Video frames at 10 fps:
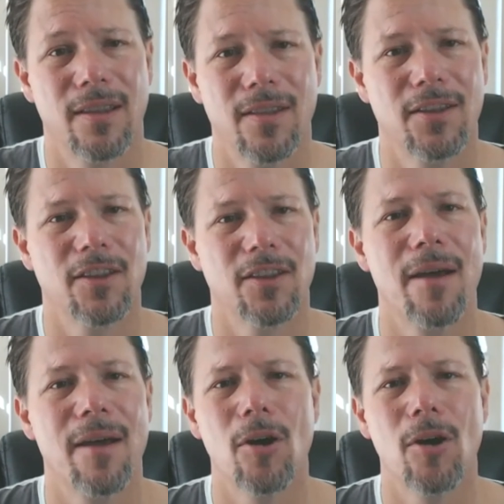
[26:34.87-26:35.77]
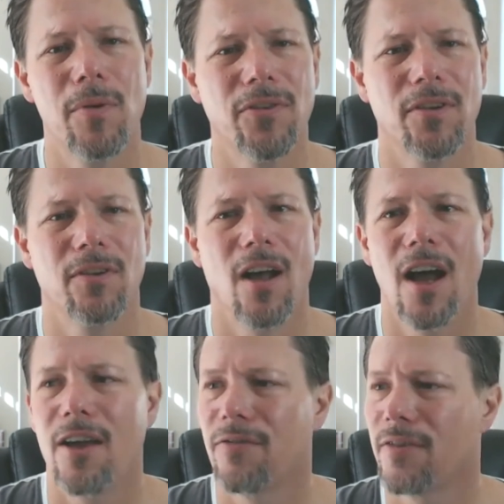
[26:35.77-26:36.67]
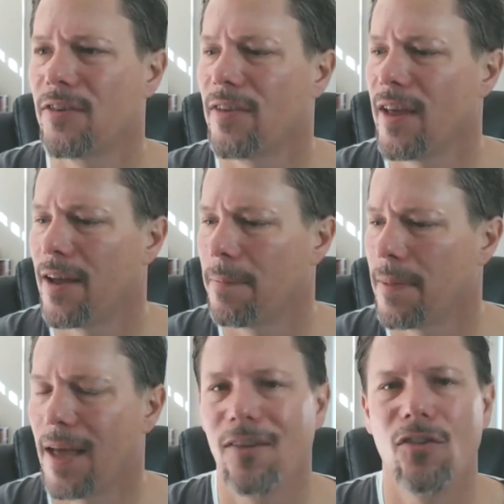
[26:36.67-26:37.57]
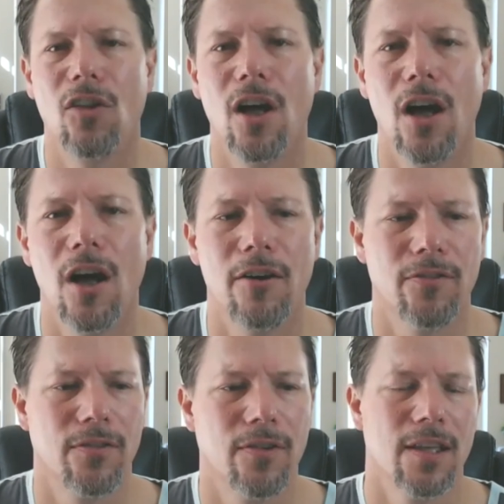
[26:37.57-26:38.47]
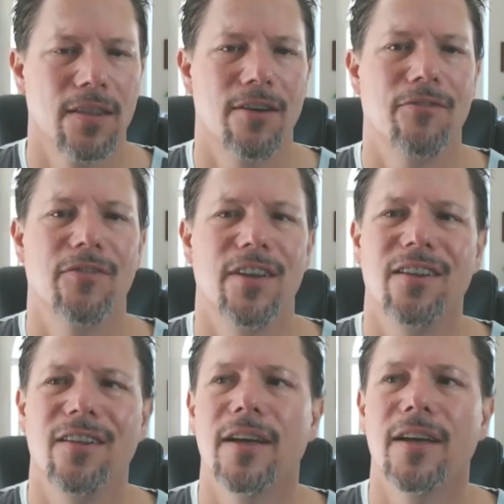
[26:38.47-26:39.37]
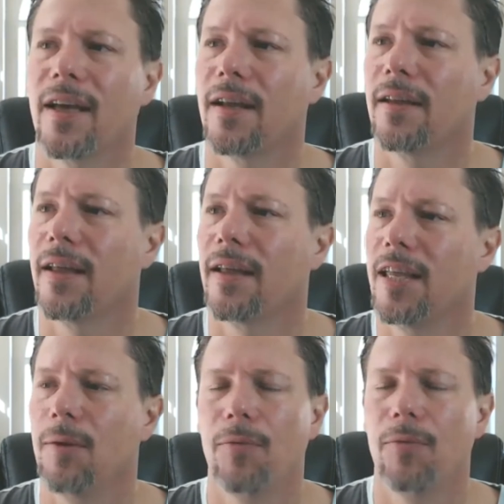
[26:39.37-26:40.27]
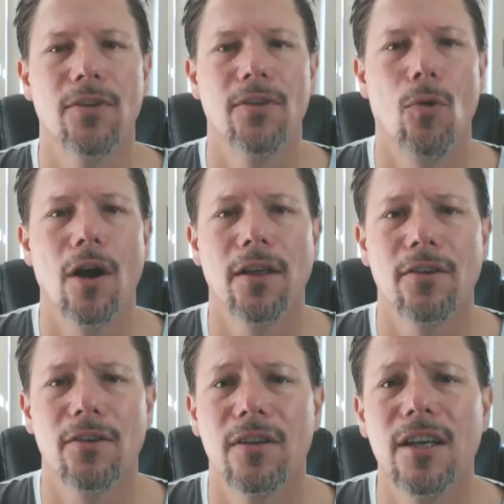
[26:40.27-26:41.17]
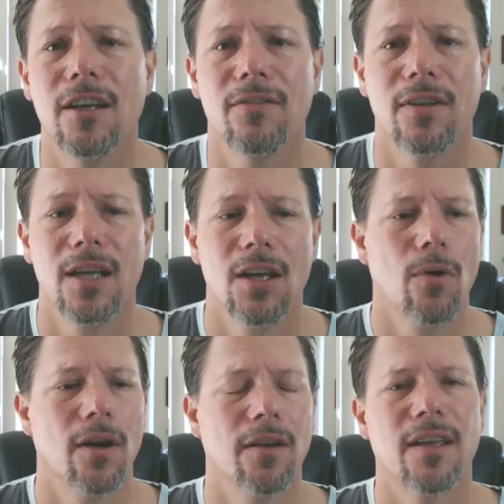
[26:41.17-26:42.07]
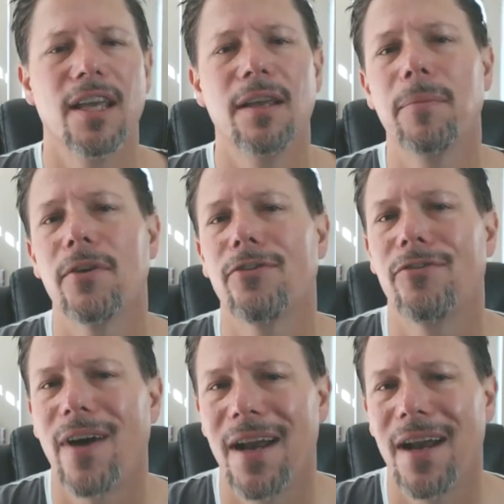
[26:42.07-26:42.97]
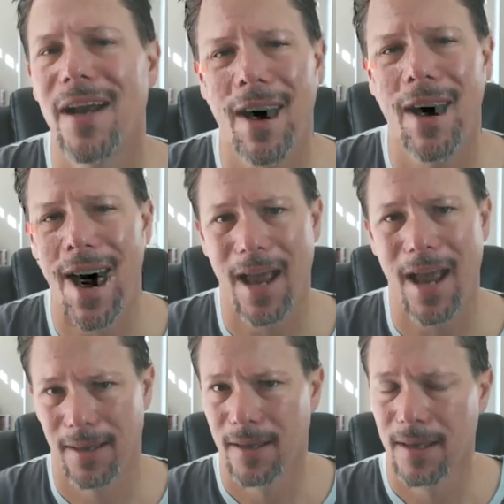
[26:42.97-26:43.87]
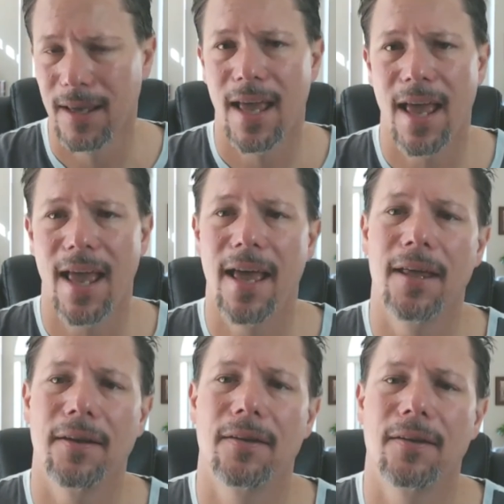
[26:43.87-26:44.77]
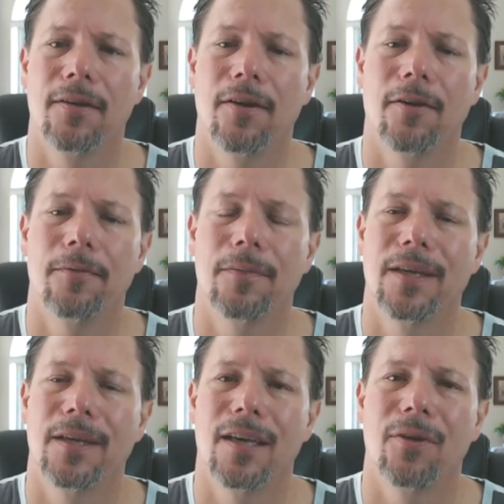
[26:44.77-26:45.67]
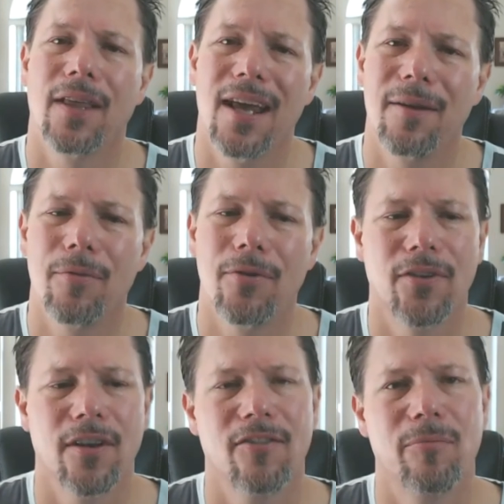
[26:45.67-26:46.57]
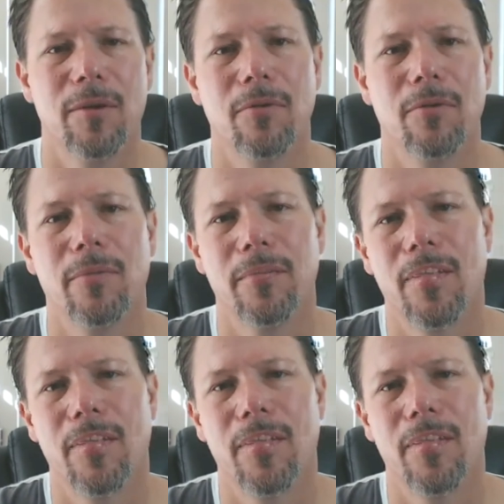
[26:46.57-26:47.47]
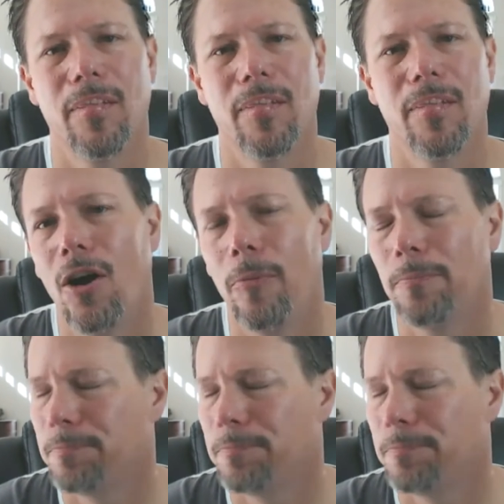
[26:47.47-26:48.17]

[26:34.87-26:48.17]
it's that purpose in life. It's that, that love, that feeling that, that keeps us wanting to live, wanting to keep us fighting back. And, you know, again, with eighty percent of people being cared for at home,